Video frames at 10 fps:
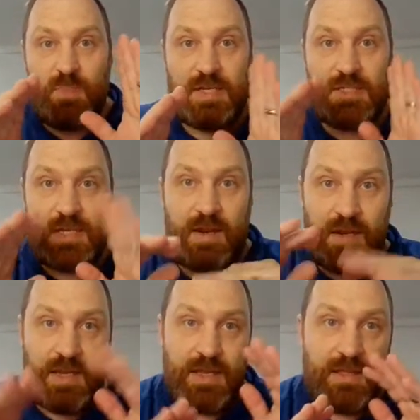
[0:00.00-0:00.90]
picked an
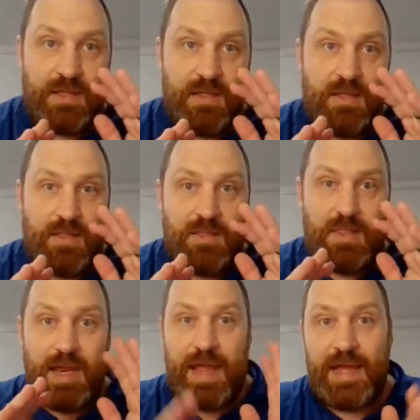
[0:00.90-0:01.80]
area
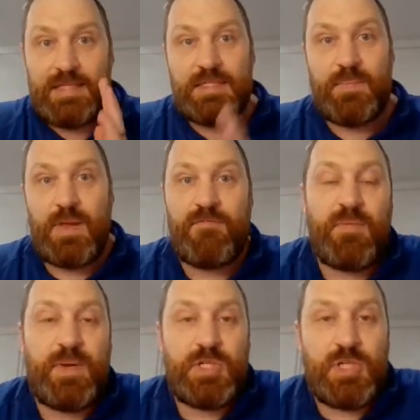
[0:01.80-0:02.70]
that had some
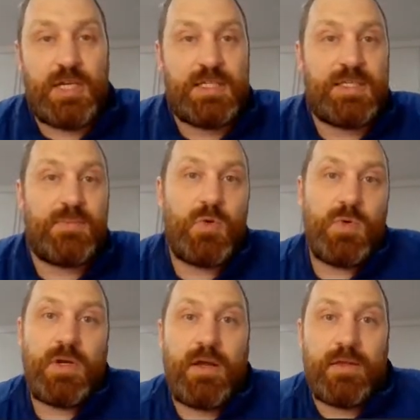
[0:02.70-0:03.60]
information in it, some
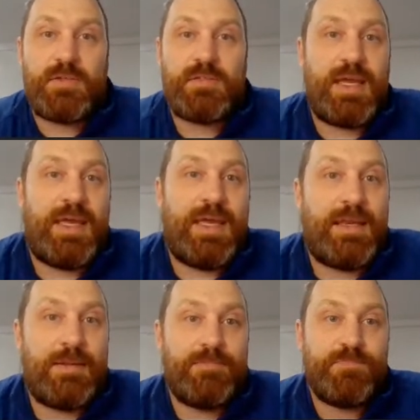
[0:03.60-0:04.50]
cool colors,
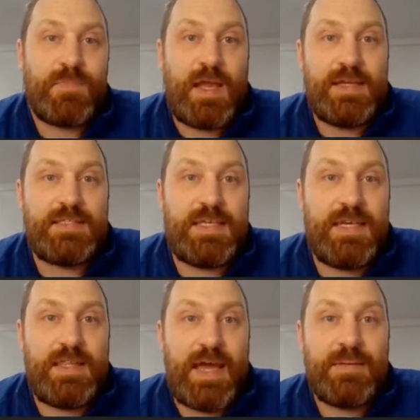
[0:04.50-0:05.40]
and
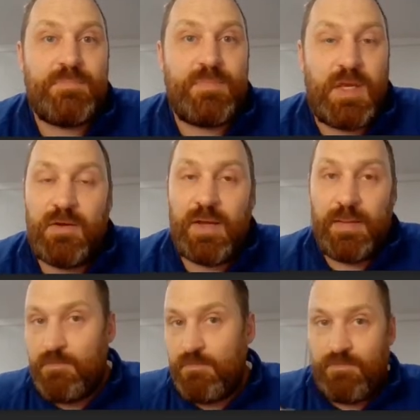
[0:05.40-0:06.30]
isolated that.
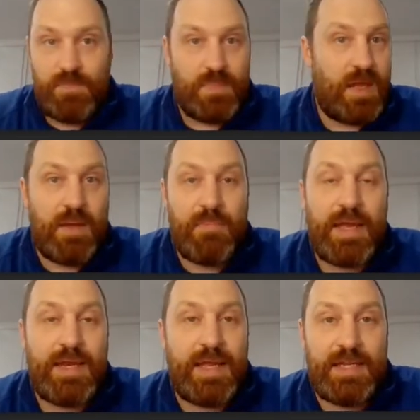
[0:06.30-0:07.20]
On
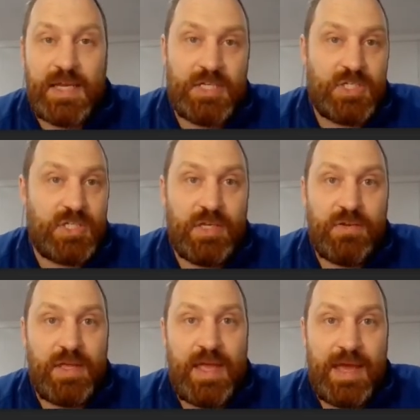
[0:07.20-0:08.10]
mine, I just
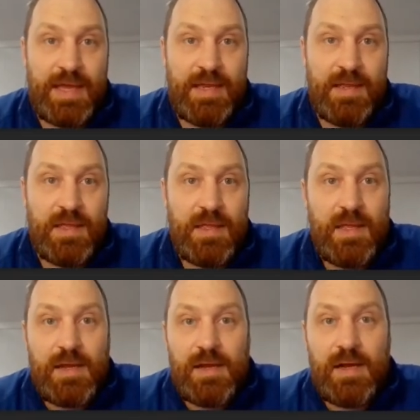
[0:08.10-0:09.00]
literally had
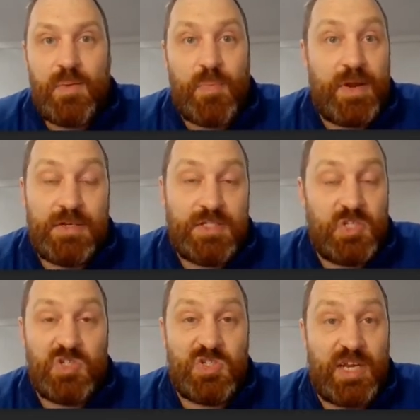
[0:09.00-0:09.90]
a pair of
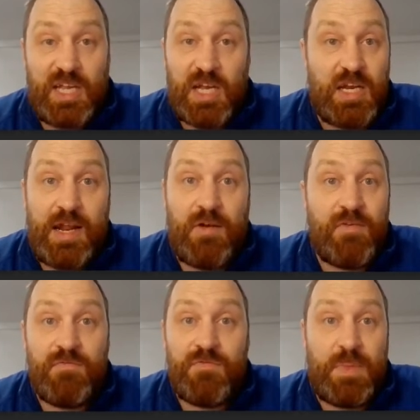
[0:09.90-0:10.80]
scissors and I cut it
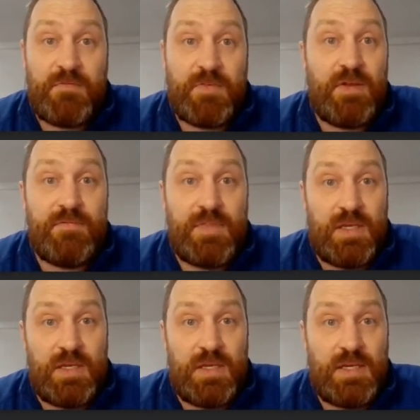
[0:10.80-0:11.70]
out from the front of
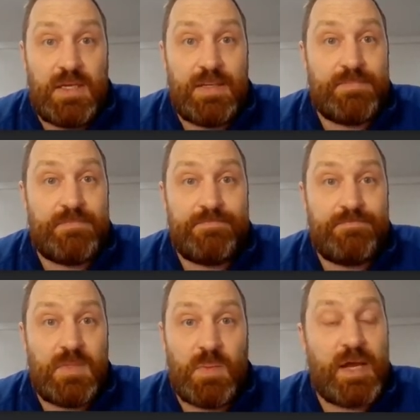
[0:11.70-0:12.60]
the
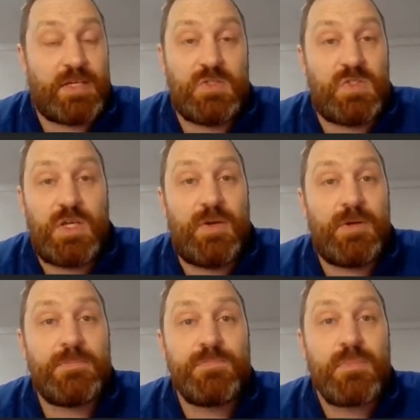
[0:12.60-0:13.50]
box of
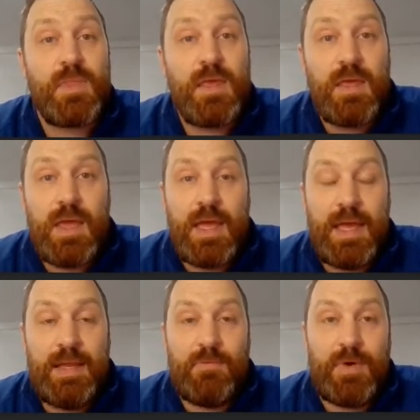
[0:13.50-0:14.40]
cereal.
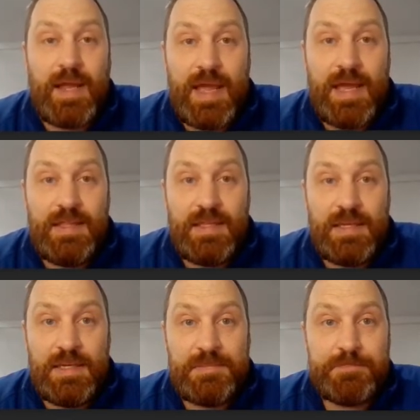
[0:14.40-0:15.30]
And when I had
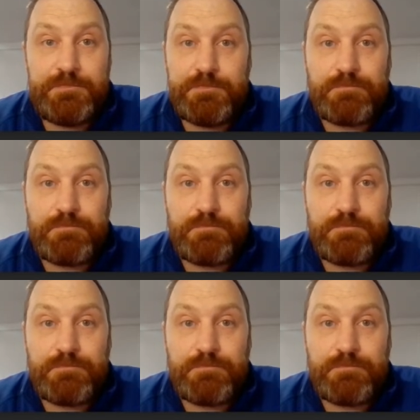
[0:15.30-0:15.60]
the